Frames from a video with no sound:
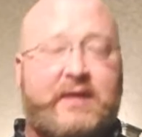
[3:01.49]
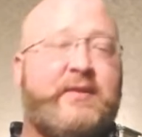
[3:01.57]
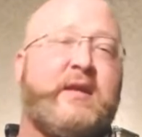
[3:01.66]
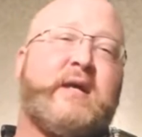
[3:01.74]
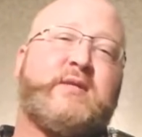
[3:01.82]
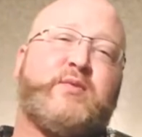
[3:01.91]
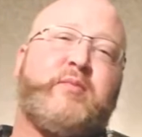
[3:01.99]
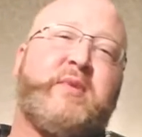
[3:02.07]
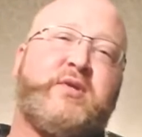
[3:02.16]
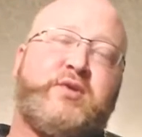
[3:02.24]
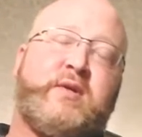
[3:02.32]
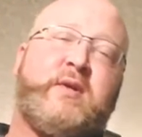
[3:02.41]
And then, as we
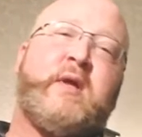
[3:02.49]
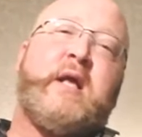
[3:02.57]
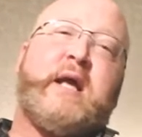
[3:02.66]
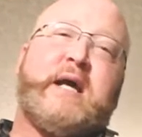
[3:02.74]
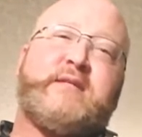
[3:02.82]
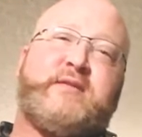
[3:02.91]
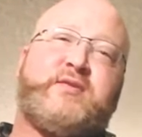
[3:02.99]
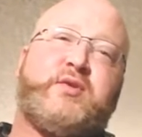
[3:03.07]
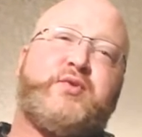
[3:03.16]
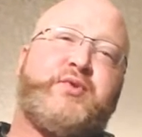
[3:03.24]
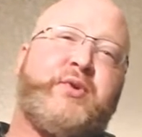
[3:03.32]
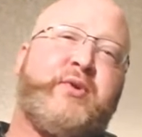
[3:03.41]
mentioned, as the
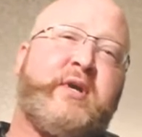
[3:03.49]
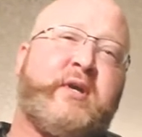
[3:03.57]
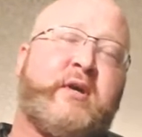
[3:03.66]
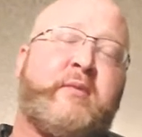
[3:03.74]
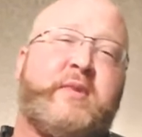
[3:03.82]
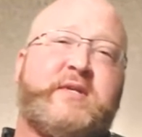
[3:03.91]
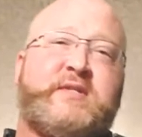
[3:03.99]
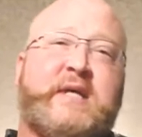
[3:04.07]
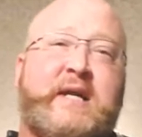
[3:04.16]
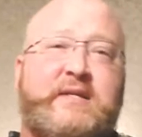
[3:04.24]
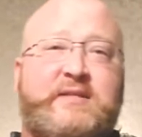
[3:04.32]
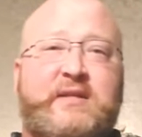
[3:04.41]
socioeconomic
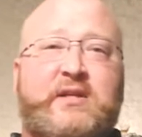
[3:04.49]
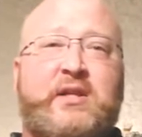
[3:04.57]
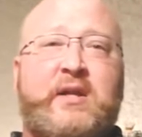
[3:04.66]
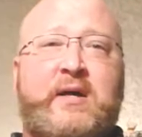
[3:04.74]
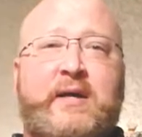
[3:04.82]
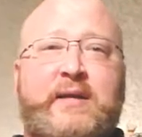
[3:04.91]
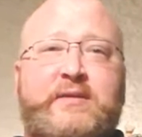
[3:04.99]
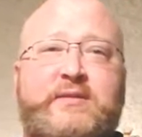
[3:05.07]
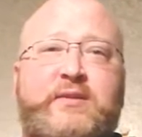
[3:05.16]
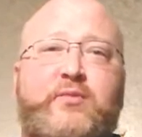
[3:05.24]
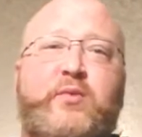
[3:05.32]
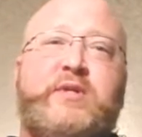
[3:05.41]
status declines,
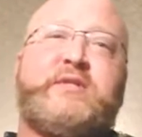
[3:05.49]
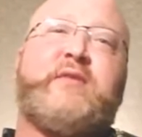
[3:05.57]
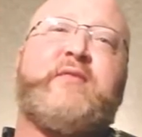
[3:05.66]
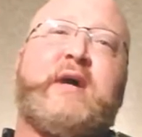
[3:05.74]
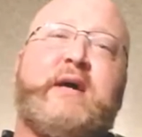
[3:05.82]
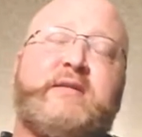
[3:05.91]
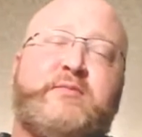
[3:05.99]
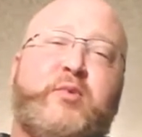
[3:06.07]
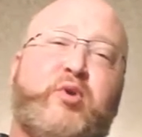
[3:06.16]
the risk of asthma or